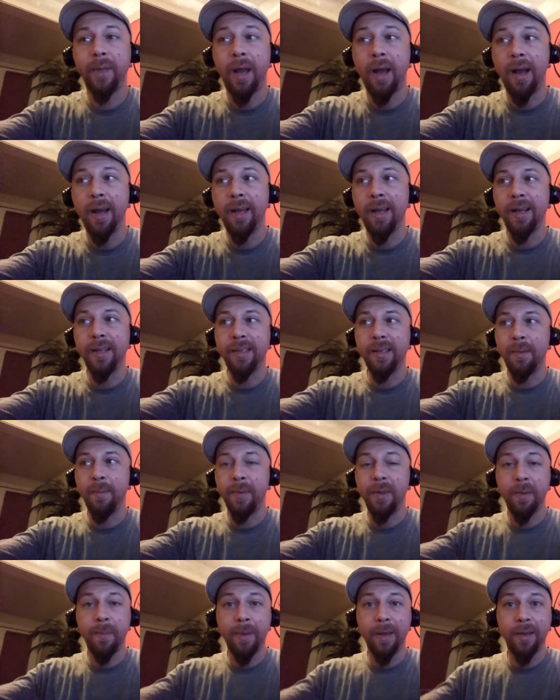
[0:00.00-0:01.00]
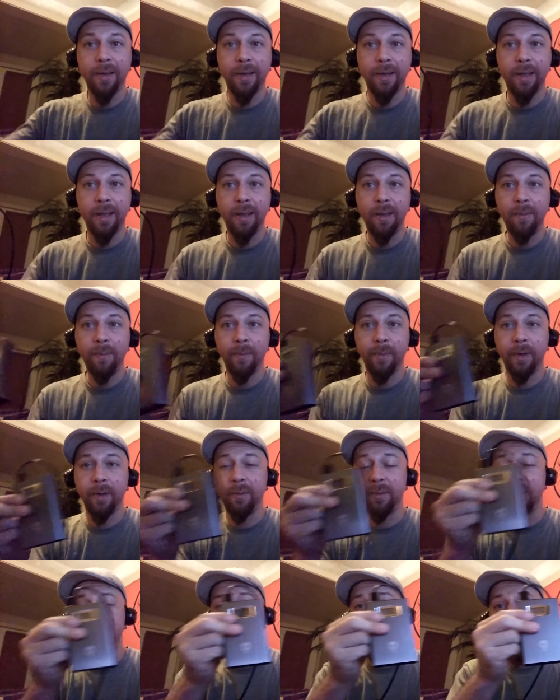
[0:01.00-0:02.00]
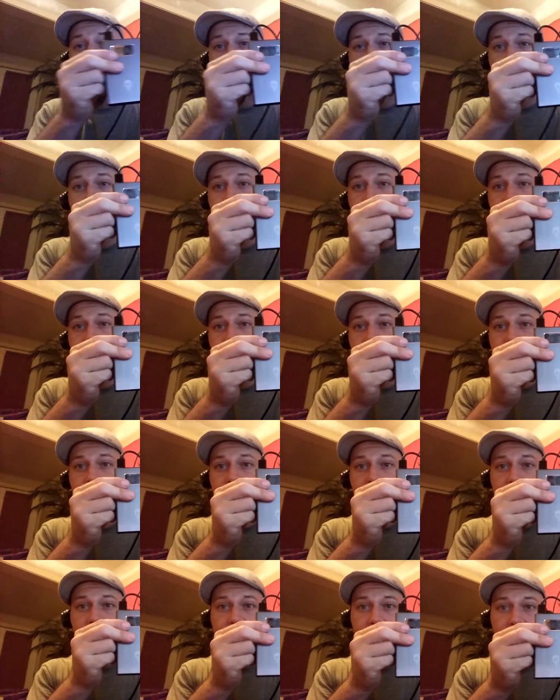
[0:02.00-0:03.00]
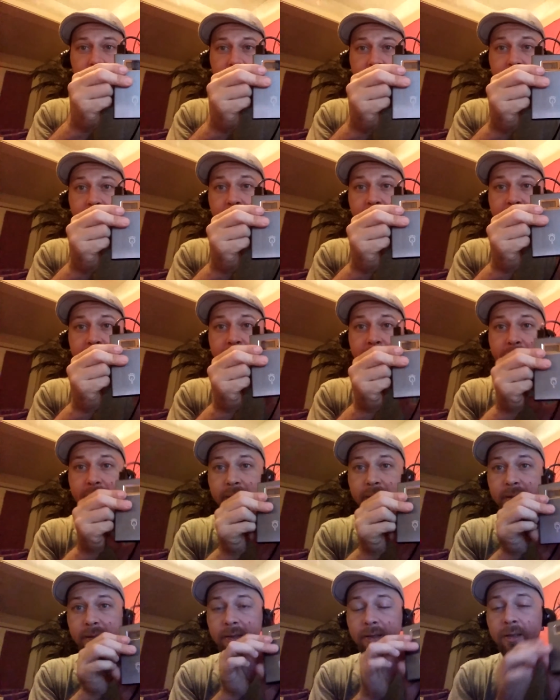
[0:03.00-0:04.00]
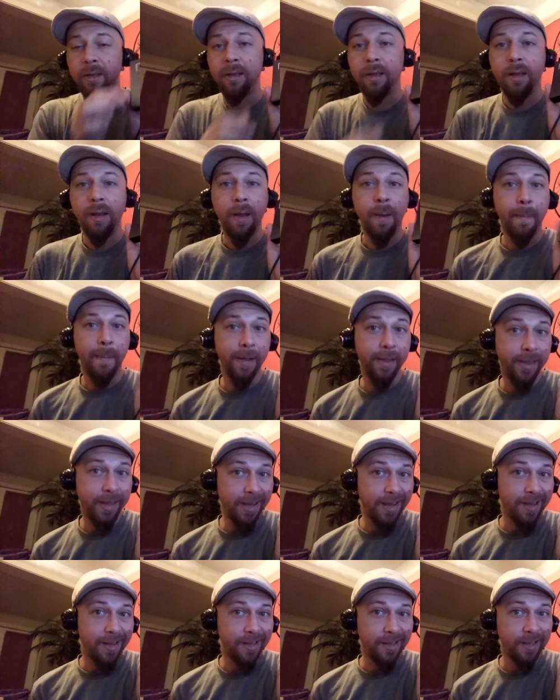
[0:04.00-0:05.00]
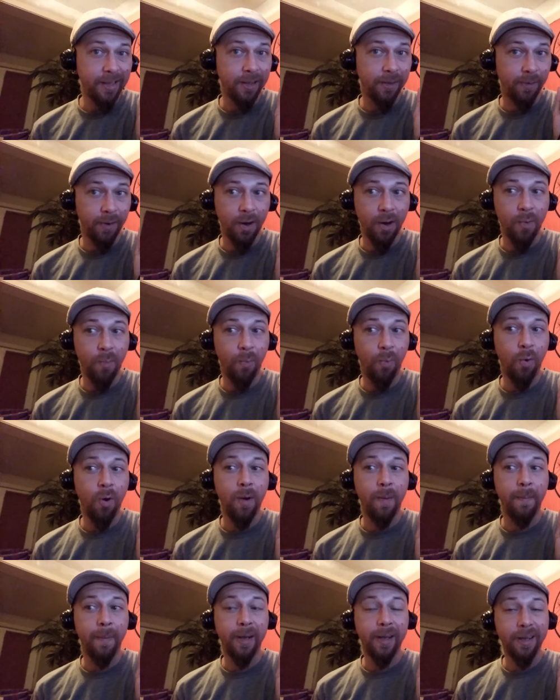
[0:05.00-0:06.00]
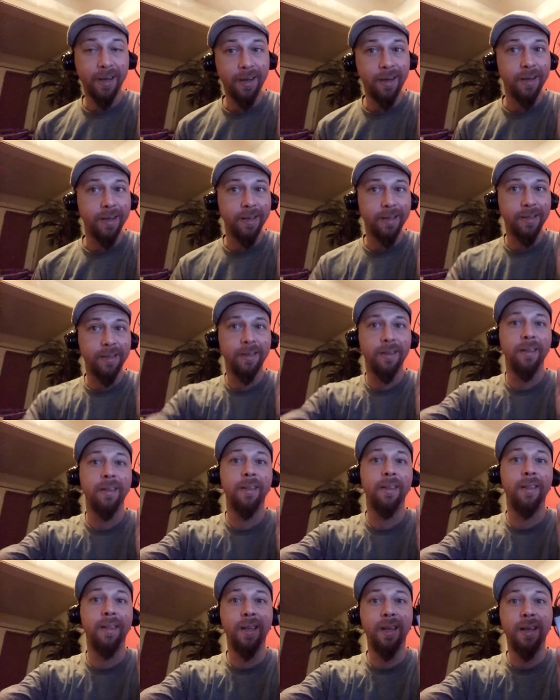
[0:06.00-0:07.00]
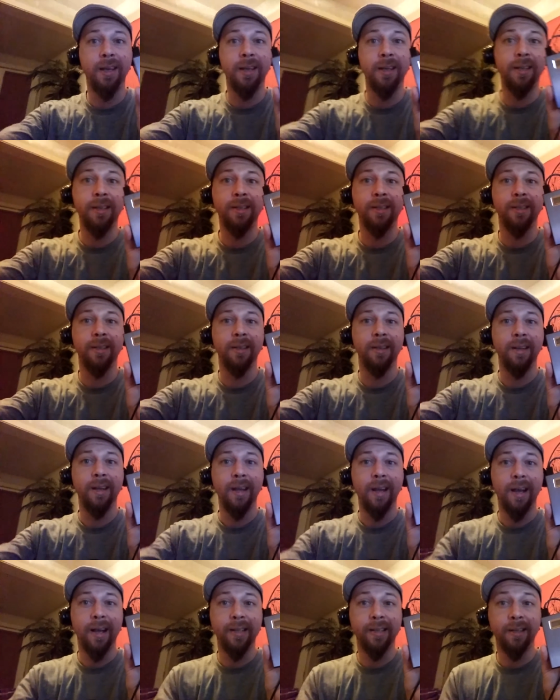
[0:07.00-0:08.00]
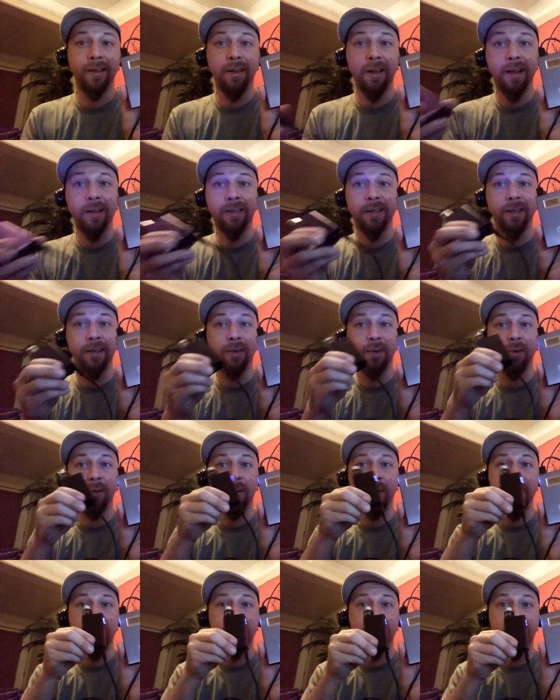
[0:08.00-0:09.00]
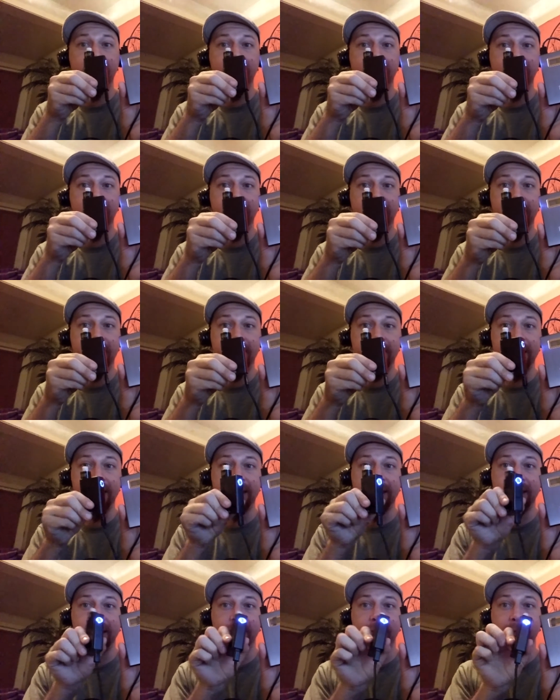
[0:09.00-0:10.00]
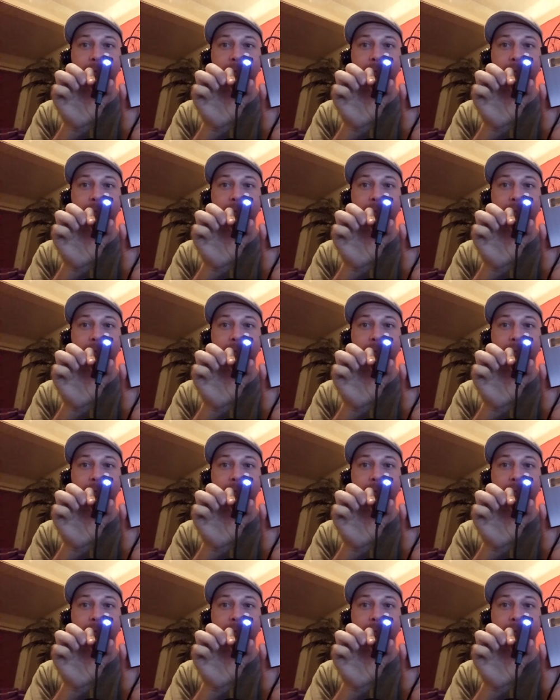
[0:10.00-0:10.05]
I got something in the mail today, and it was badass. It's not this. But this is very important because this has a lot to do with this.